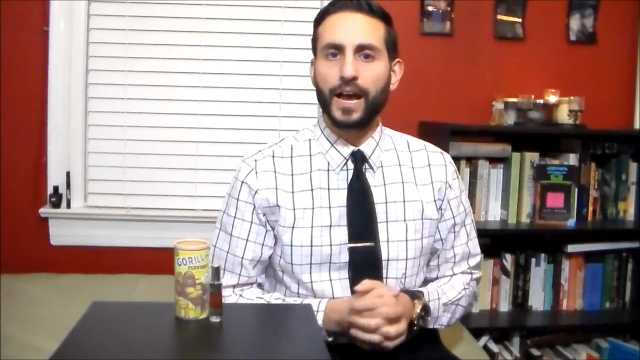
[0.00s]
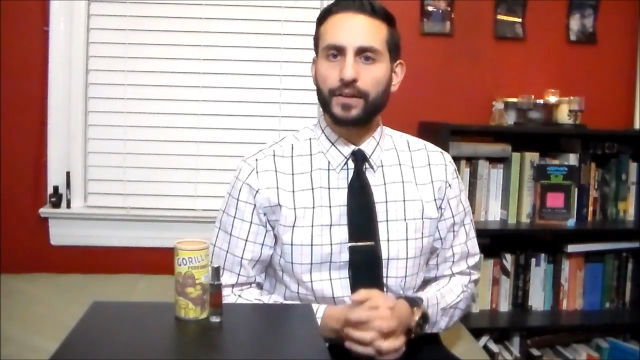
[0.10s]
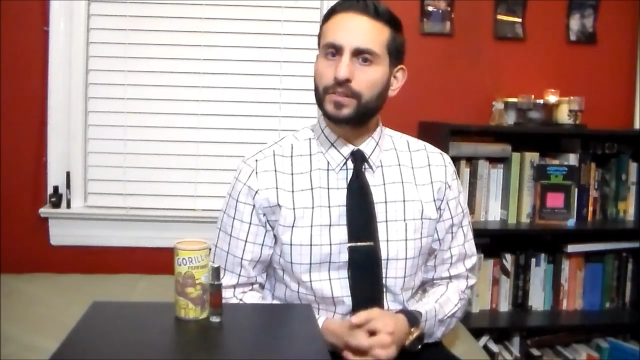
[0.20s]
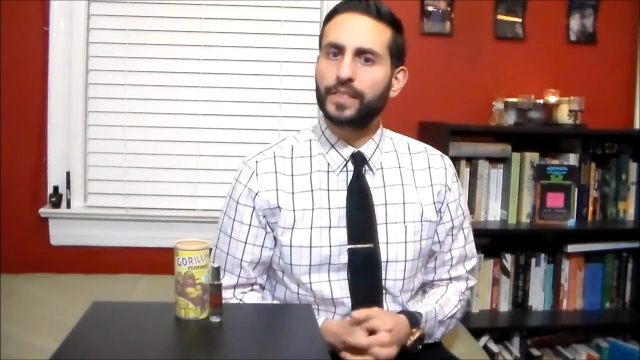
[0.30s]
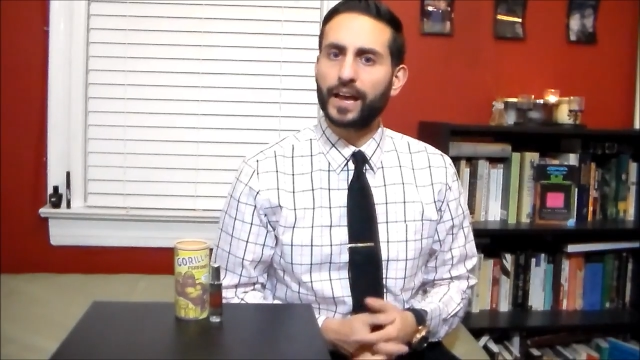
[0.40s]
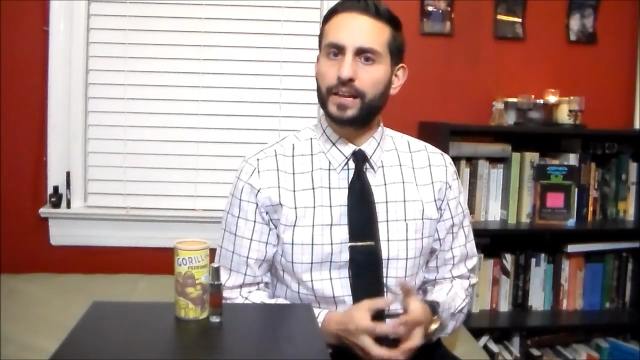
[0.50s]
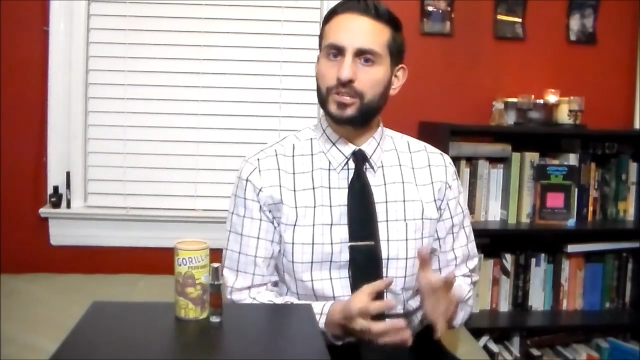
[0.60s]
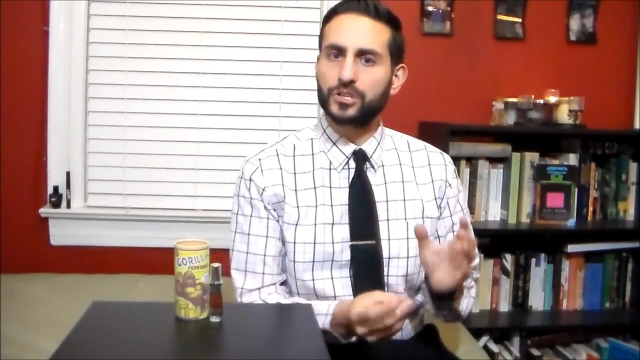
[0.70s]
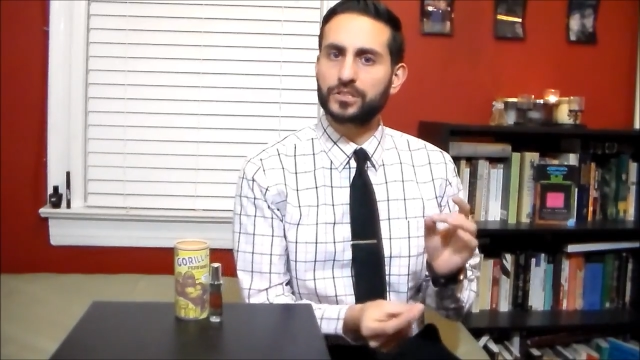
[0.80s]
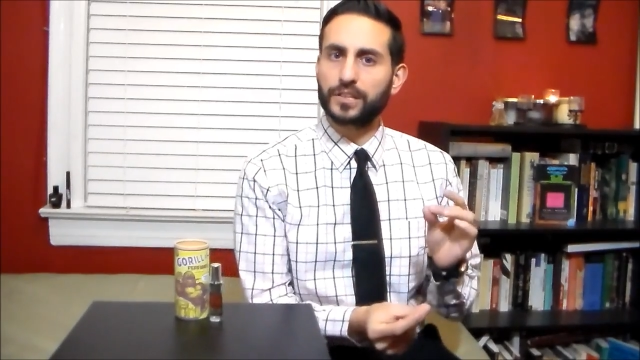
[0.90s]
After that,
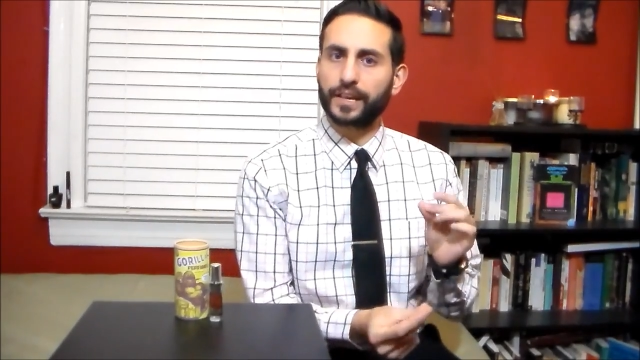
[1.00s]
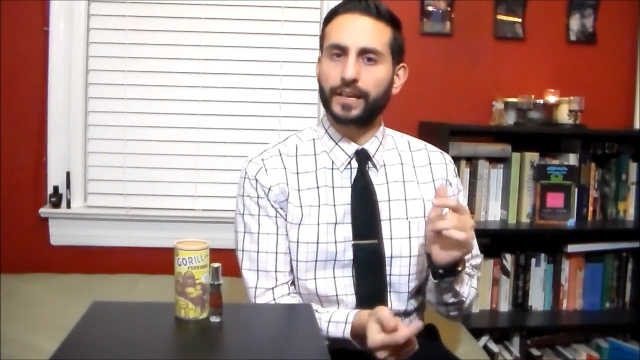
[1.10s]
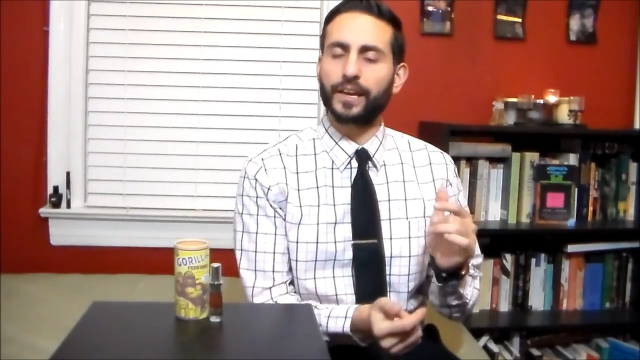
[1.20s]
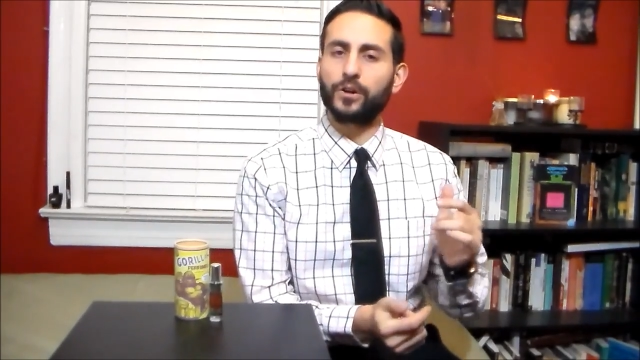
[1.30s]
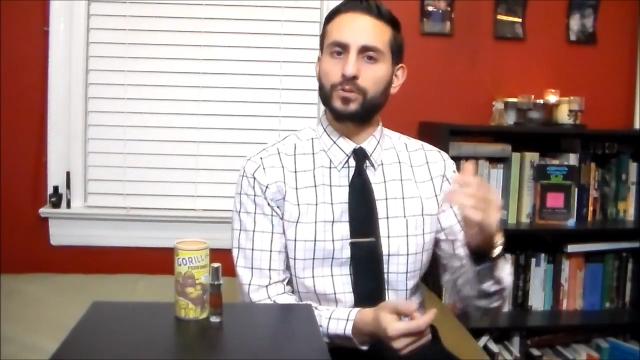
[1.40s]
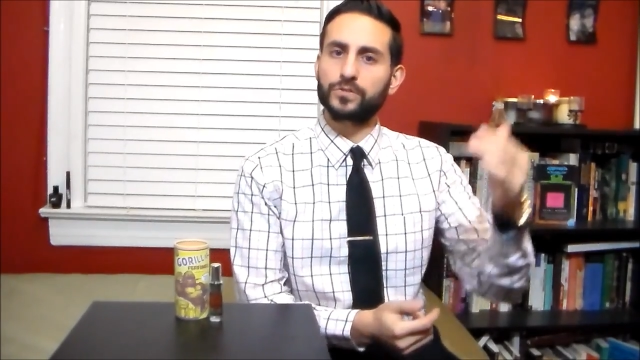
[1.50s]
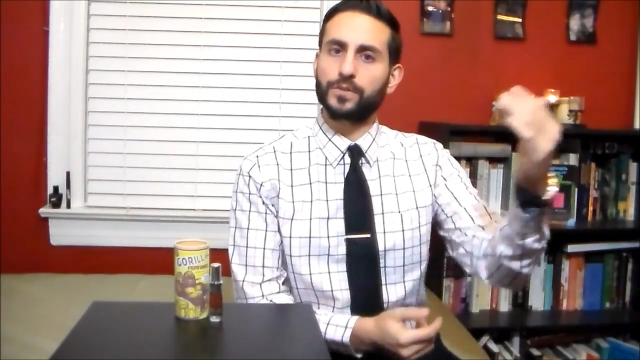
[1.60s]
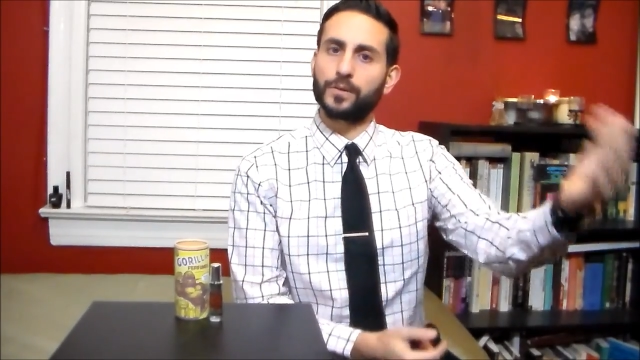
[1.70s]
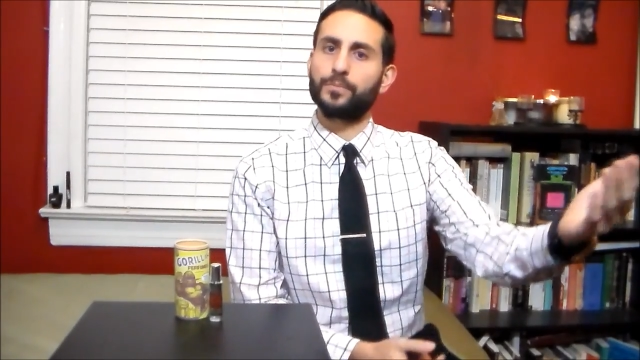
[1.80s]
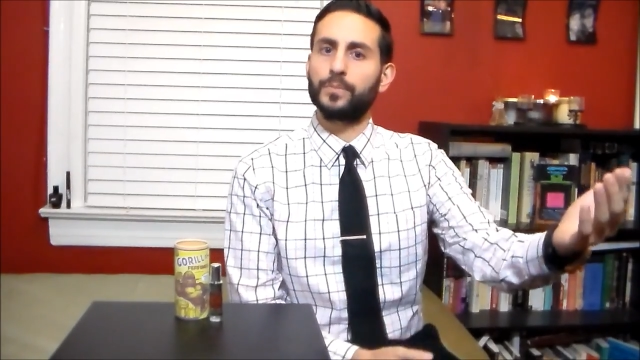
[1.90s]
it just like it goes
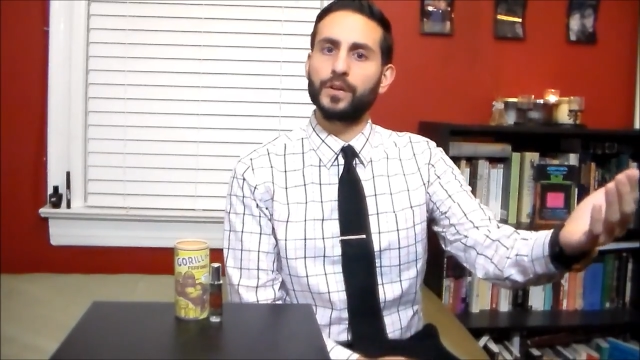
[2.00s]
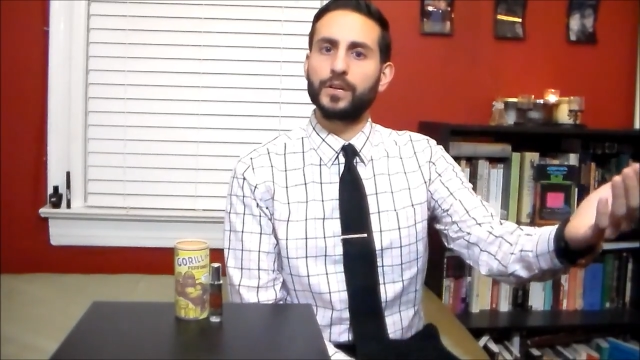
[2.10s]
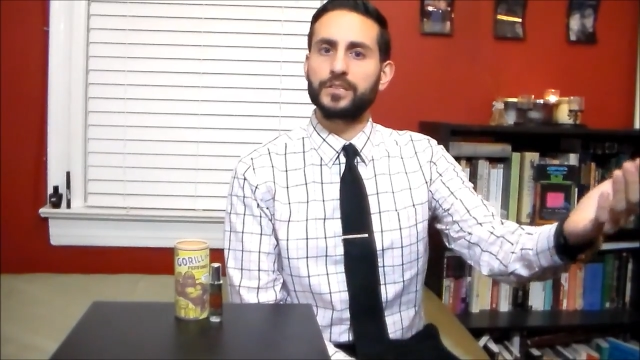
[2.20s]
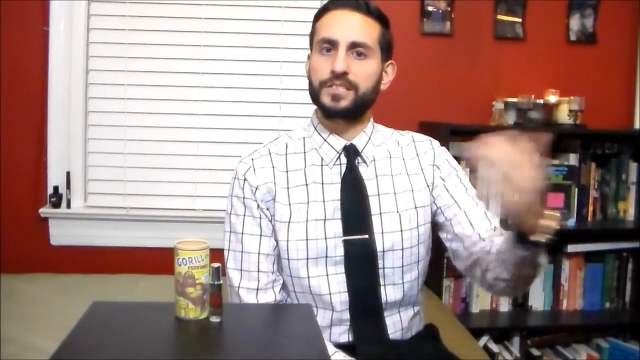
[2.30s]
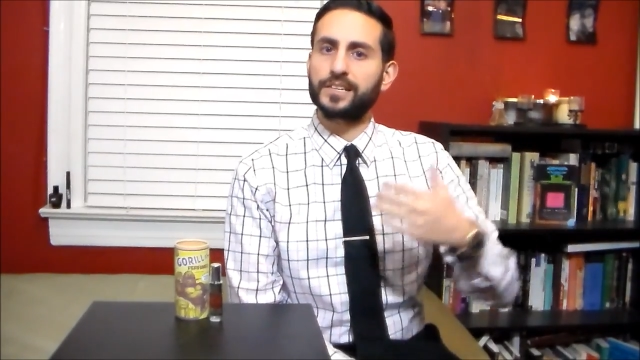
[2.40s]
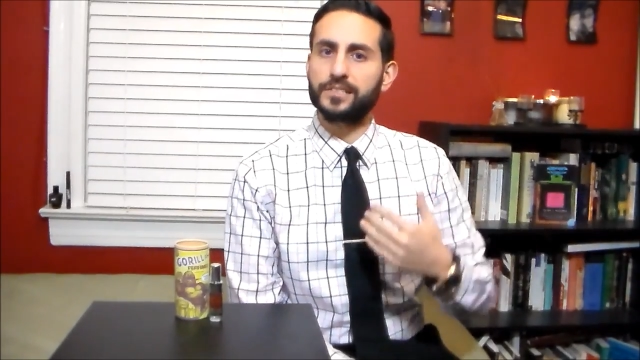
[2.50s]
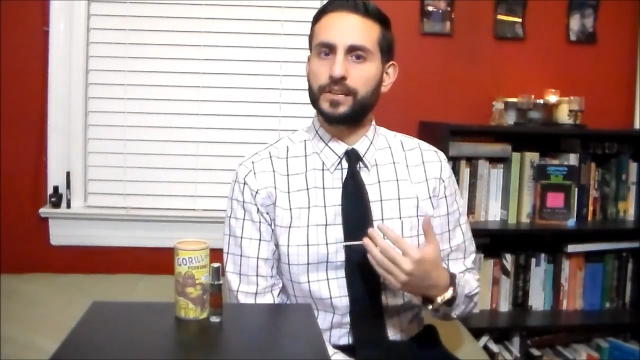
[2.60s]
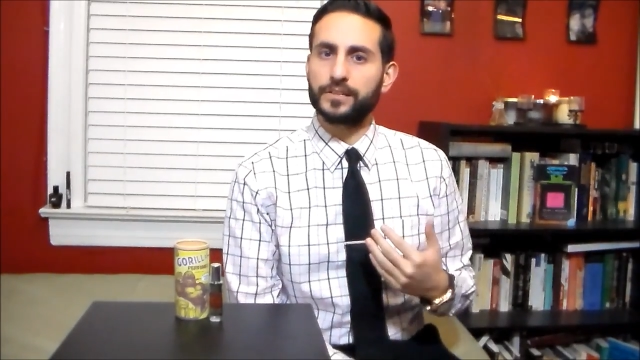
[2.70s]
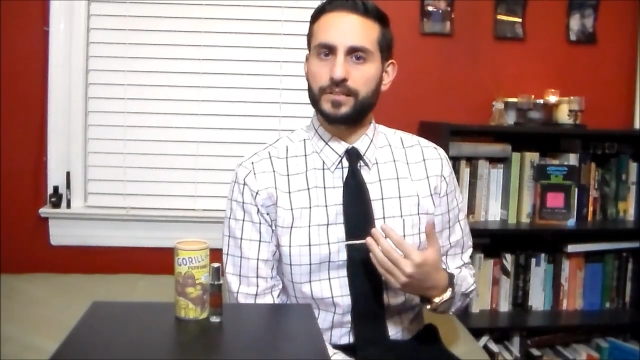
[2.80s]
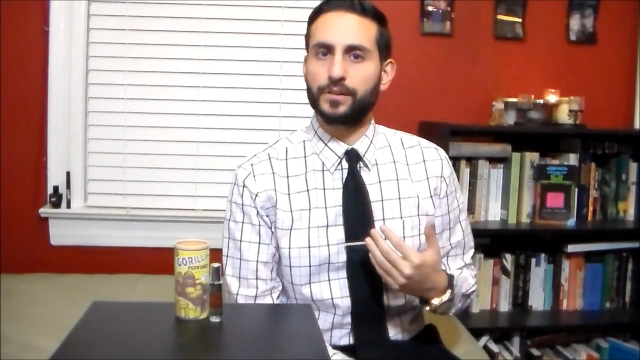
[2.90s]
from
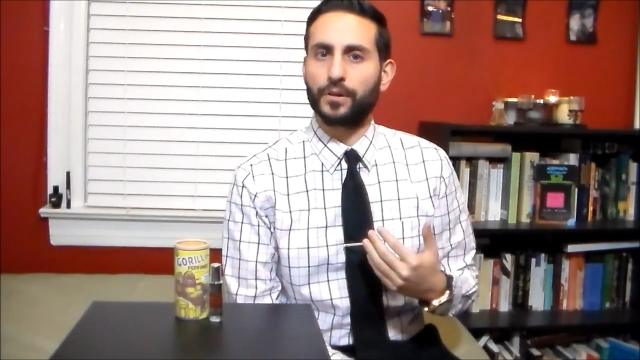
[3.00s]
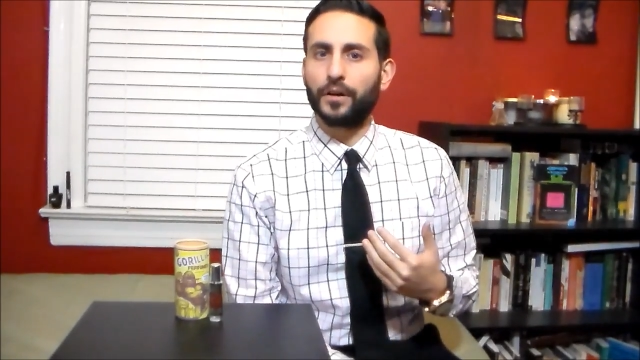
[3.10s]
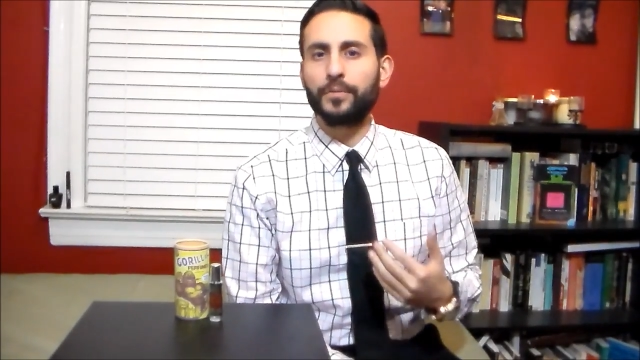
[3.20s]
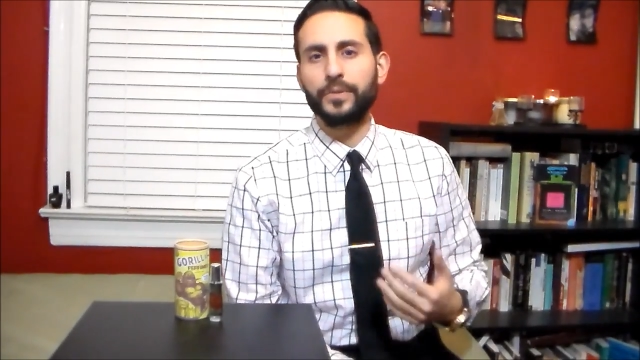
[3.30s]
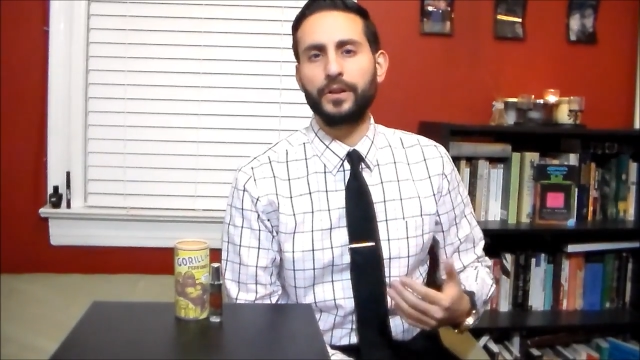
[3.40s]
60 to zero.